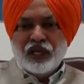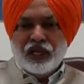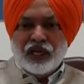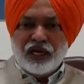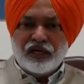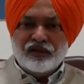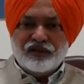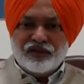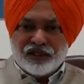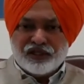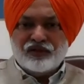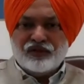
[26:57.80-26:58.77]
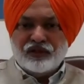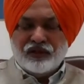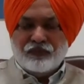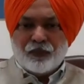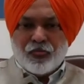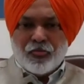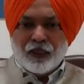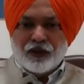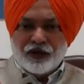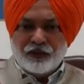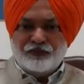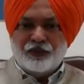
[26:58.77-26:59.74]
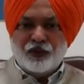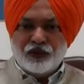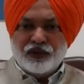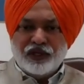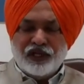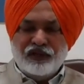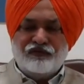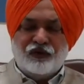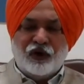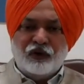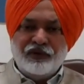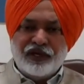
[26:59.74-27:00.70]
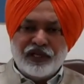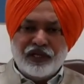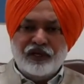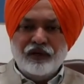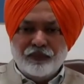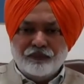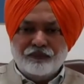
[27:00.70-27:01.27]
And this report in Form 10